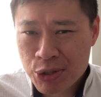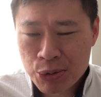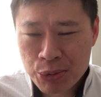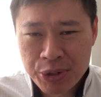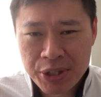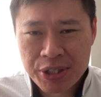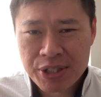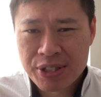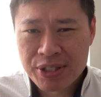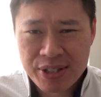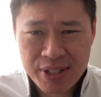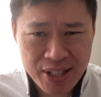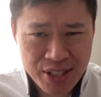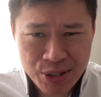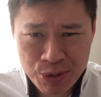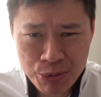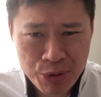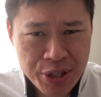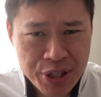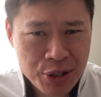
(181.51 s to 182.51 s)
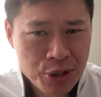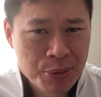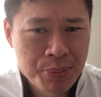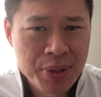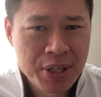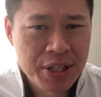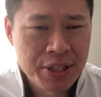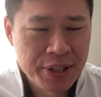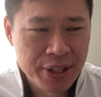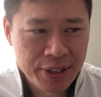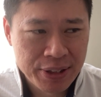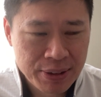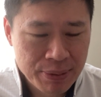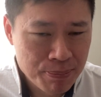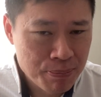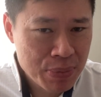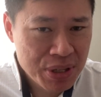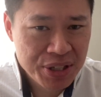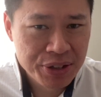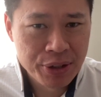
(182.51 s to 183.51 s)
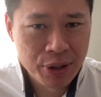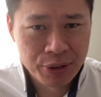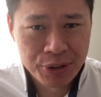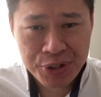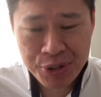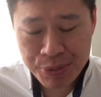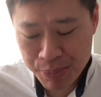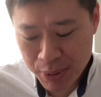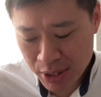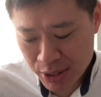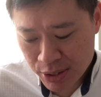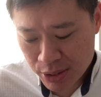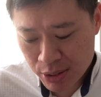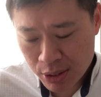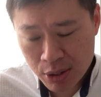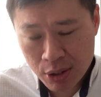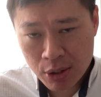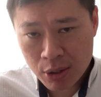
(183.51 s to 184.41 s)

units that is really going to be in that $1 million space.